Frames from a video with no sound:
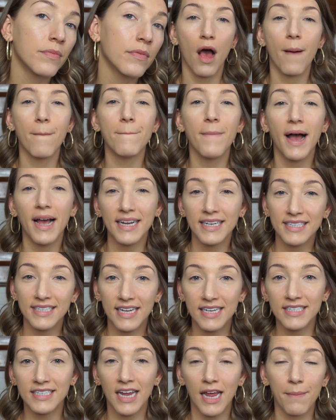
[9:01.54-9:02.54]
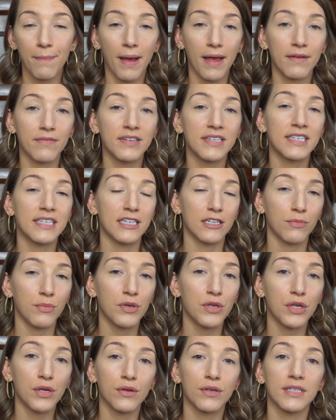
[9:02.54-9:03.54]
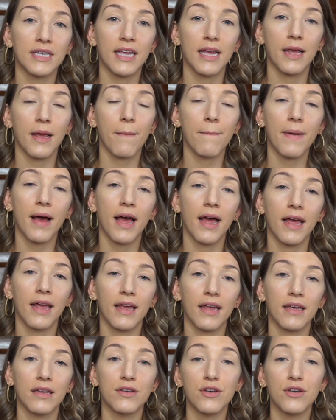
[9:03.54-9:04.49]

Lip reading: On my skin type, I've still been using my